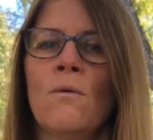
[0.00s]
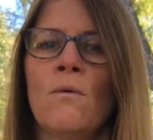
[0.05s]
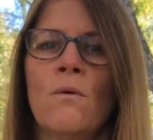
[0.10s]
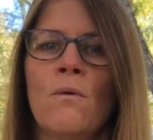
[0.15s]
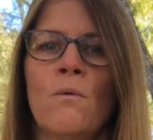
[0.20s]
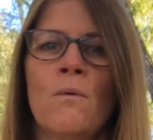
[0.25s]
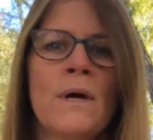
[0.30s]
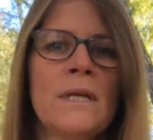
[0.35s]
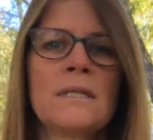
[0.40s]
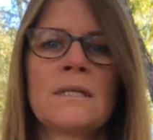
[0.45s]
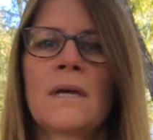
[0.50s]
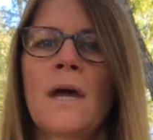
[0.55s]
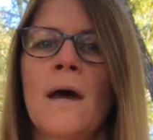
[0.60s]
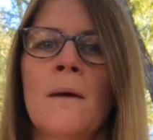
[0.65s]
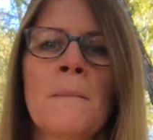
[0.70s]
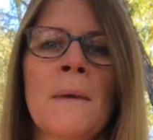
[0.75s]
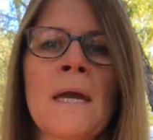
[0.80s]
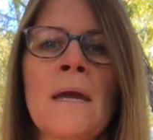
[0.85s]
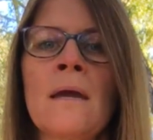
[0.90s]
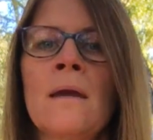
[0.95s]
what's
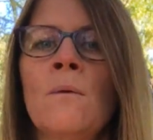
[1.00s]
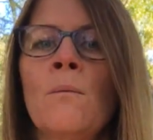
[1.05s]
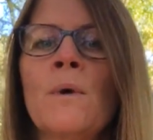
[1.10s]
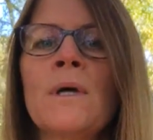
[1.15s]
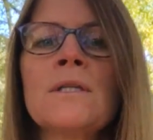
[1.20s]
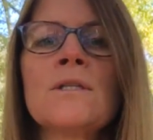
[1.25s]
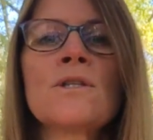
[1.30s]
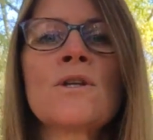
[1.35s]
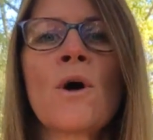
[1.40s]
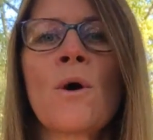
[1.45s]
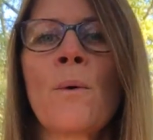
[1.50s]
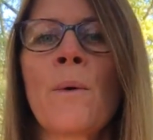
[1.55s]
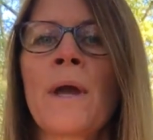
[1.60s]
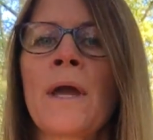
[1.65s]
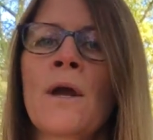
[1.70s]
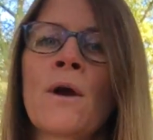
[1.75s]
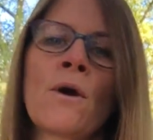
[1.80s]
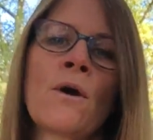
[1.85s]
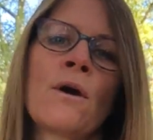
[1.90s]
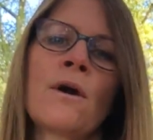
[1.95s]
coming and what's
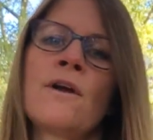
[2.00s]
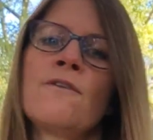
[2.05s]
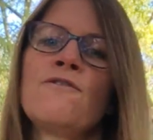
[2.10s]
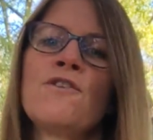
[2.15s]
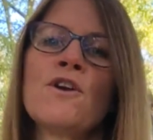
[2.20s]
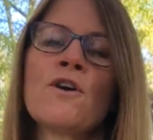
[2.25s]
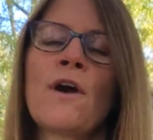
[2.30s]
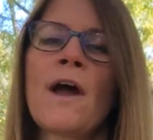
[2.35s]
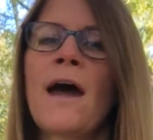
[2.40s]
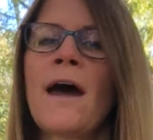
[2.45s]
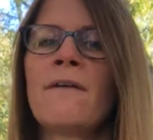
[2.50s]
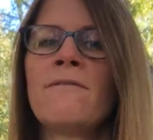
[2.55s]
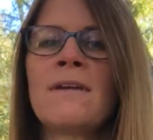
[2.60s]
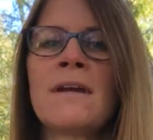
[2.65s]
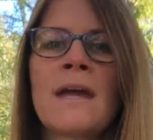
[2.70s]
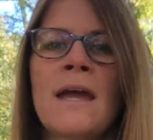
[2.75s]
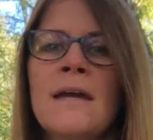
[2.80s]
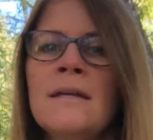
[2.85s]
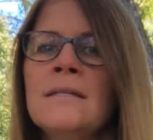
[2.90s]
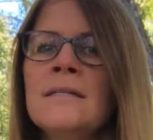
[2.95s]
going, or if you're having
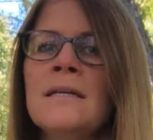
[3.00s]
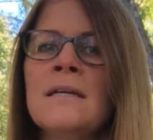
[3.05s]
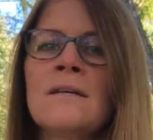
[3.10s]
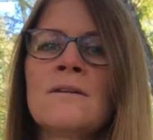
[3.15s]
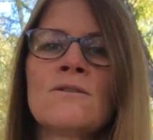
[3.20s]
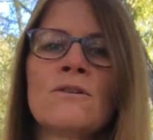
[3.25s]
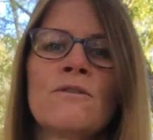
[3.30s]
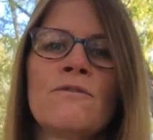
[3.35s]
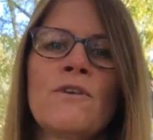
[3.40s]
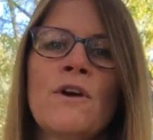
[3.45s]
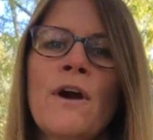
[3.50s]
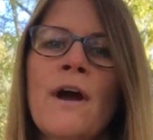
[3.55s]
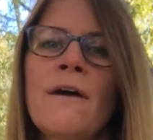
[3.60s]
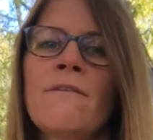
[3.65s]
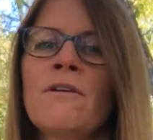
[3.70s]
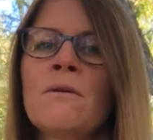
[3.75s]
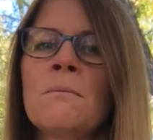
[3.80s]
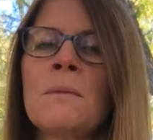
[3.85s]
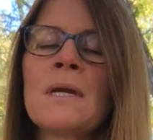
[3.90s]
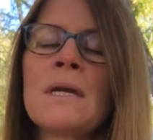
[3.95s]
endings or if you're
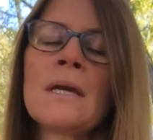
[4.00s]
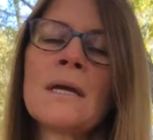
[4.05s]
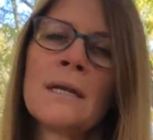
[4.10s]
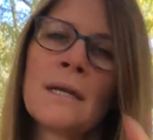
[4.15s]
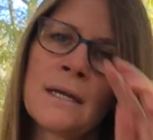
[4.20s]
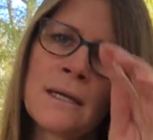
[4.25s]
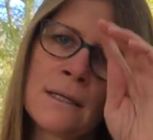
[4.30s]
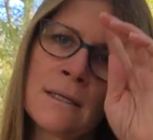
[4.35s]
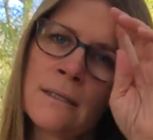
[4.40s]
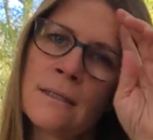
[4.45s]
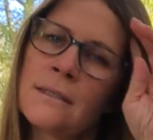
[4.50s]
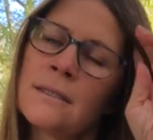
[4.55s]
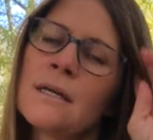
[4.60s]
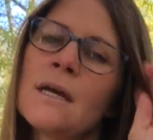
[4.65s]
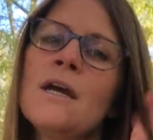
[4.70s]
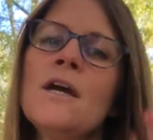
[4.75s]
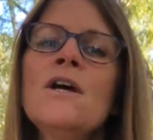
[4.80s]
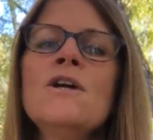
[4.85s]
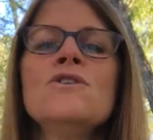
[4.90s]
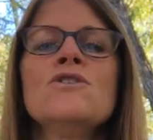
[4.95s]
having beginnings,
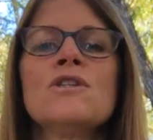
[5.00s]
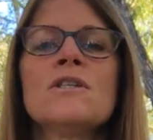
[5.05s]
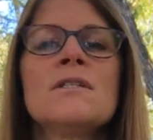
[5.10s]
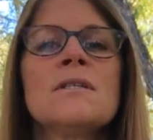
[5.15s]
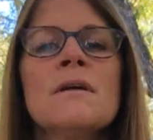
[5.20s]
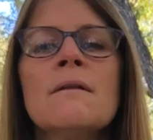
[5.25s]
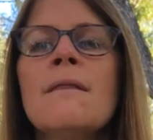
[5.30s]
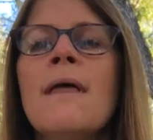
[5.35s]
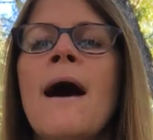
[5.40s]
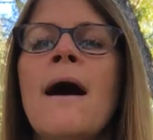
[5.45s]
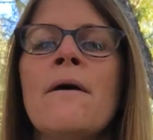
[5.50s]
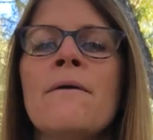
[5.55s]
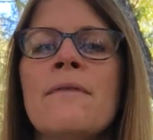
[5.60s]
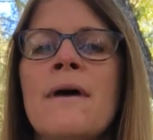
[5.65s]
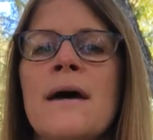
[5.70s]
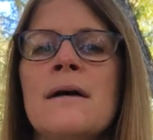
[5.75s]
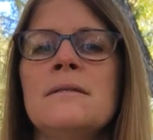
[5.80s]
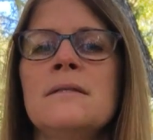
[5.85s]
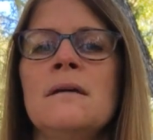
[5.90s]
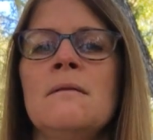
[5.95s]
just allow
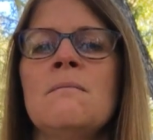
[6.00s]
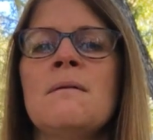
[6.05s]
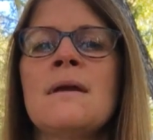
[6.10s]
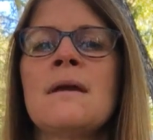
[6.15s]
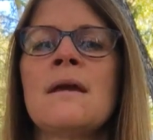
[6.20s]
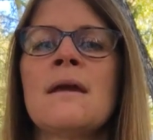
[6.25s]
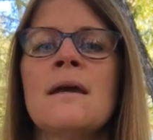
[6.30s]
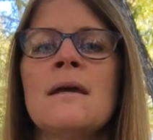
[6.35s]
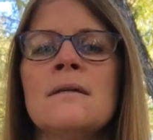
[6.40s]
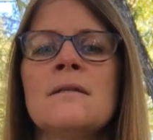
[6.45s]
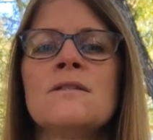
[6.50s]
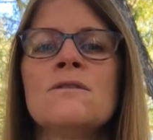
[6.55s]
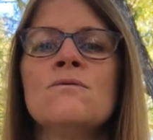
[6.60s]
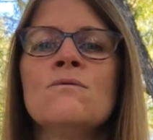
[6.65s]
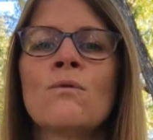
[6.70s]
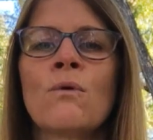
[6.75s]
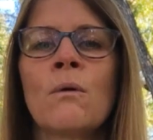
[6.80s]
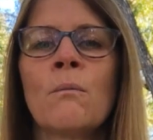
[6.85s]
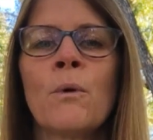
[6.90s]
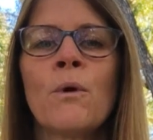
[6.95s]
that to be. It's
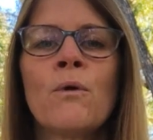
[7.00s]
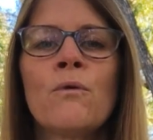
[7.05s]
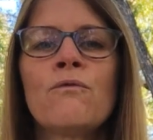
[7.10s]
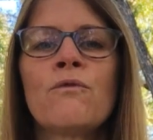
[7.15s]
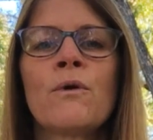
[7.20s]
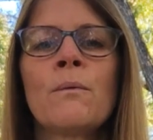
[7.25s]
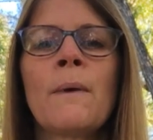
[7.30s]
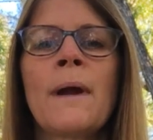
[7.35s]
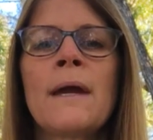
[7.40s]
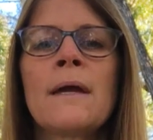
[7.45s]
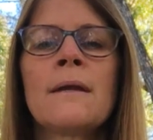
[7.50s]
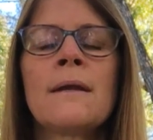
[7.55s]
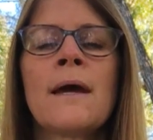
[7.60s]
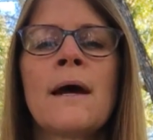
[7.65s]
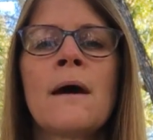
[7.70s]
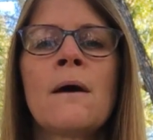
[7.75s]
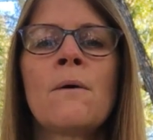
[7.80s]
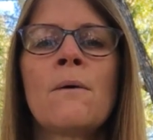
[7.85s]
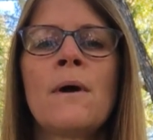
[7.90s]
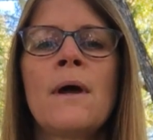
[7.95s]
normal for right
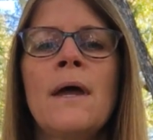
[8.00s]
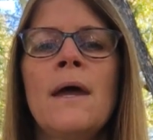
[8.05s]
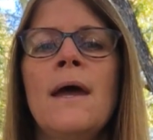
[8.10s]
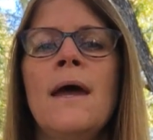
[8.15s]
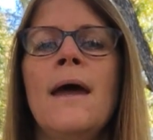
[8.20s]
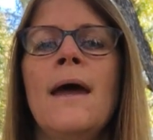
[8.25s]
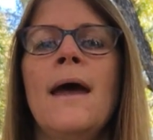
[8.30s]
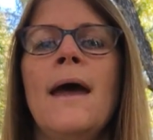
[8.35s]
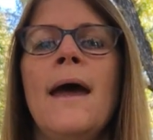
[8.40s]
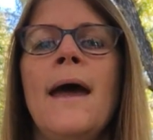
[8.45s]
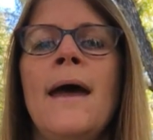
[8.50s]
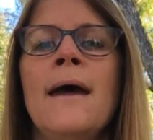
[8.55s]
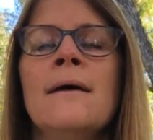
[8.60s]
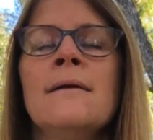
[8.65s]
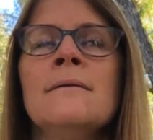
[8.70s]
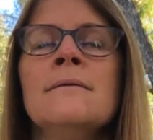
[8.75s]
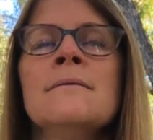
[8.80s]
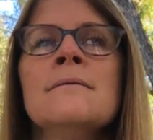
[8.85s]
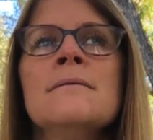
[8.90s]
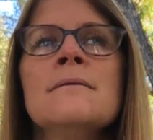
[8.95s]
now,
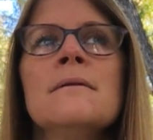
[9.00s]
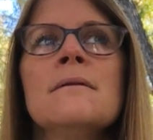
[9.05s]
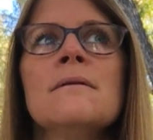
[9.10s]
and